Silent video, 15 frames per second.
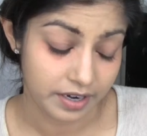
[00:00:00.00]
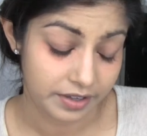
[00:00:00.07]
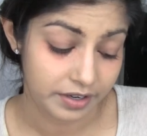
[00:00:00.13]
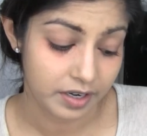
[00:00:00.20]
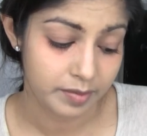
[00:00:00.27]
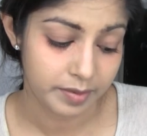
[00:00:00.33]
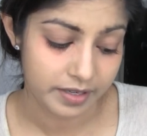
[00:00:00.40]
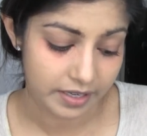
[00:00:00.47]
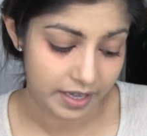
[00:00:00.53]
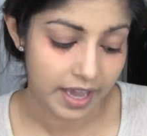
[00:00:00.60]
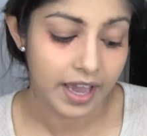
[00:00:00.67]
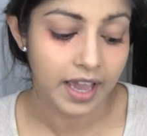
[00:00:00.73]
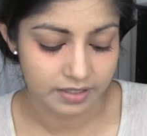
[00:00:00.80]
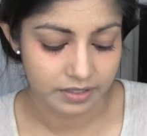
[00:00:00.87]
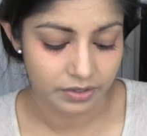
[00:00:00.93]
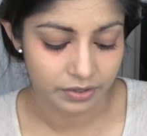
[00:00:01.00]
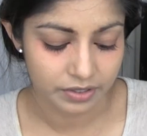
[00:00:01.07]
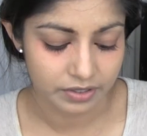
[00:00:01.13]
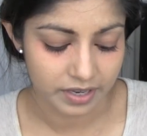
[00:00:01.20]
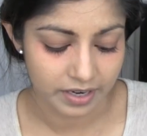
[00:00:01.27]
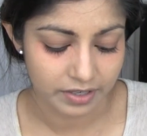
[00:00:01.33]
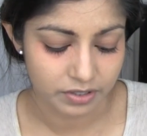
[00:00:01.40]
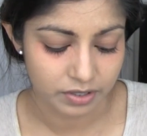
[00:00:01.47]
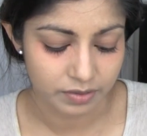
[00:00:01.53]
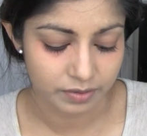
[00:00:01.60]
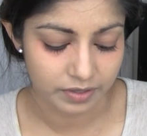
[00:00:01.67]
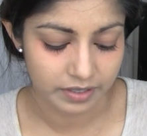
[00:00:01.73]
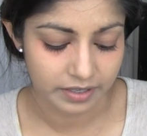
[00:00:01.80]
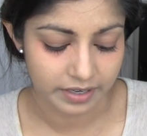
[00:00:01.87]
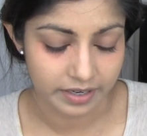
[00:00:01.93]
Now the Urban Decay concealer is actually
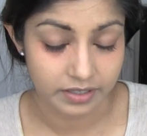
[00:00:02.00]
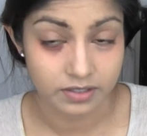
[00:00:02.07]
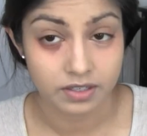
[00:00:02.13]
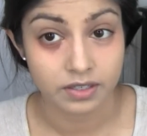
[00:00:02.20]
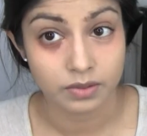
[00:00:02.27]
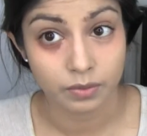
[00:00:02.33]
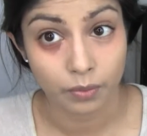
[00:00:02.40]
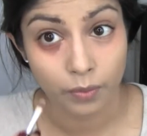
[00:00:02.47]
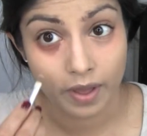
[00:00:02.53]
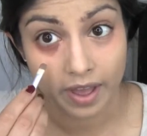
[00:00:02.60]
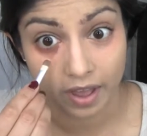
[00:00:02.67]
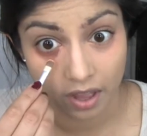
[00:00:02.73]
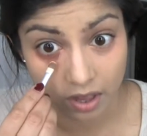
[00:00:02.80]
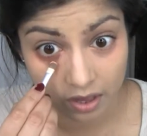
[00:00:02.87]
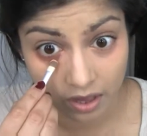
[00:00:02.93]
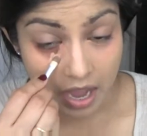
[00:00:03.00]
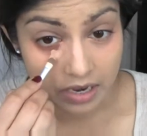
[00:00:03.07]
really nice as well.